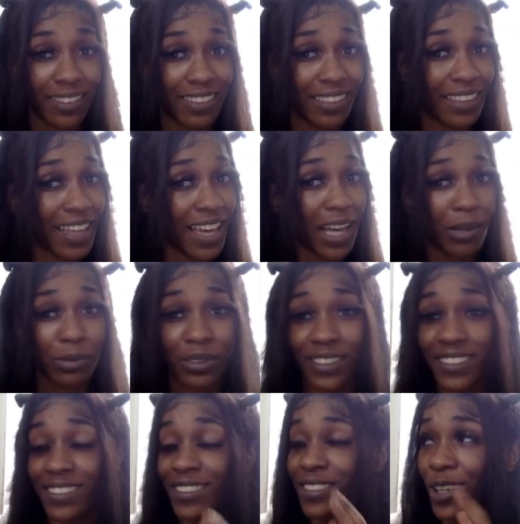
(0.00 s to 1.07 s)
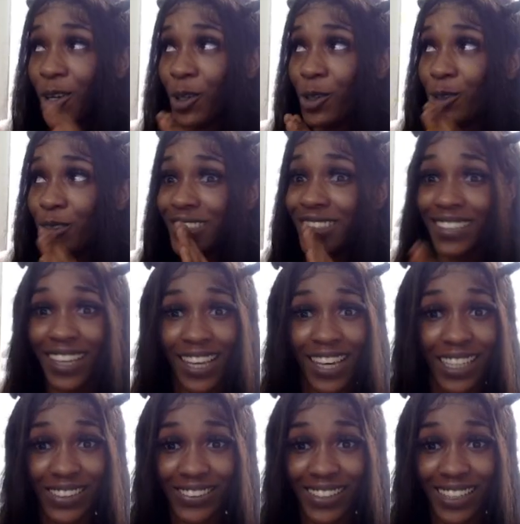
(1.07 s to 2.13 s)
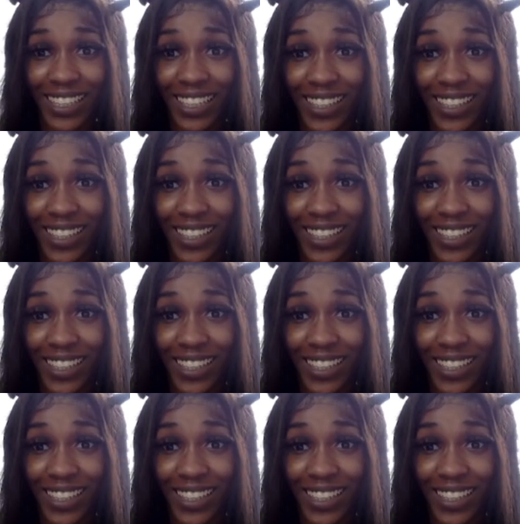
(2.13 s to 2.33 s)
That was so scary.